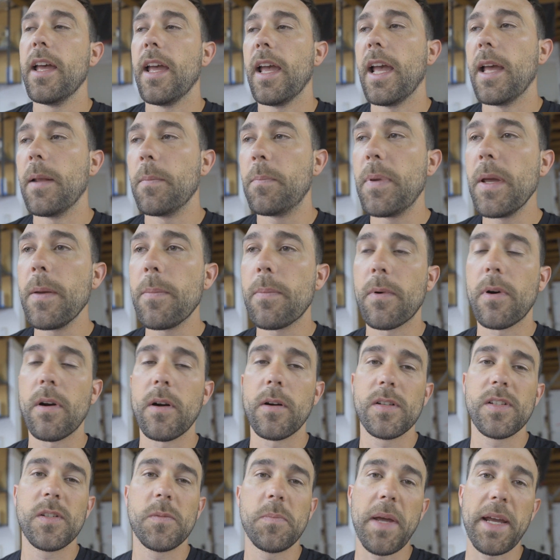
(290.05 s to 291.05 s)
And people
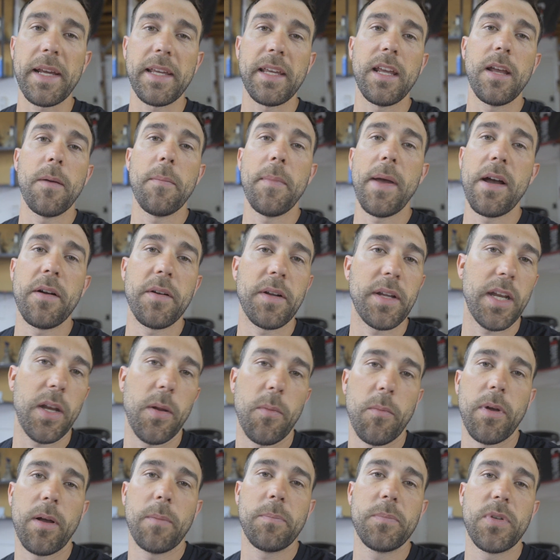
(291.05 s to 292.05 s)
are specking them out,
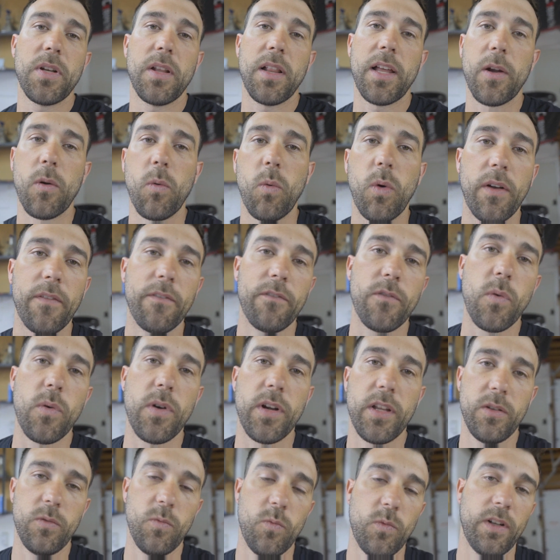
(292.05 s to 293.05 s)
getting them up to like
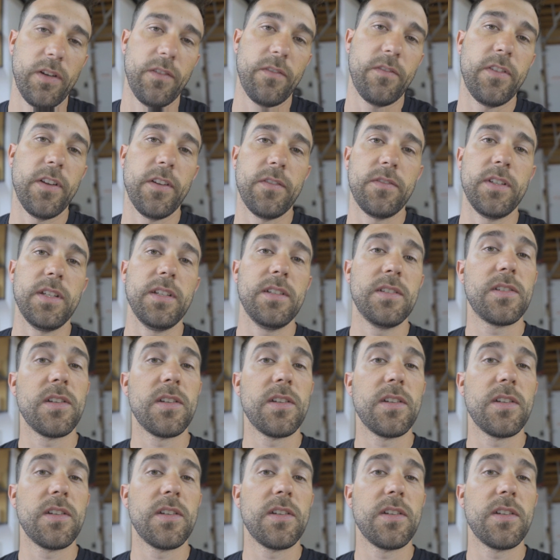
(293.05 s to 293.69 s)
140 and 150.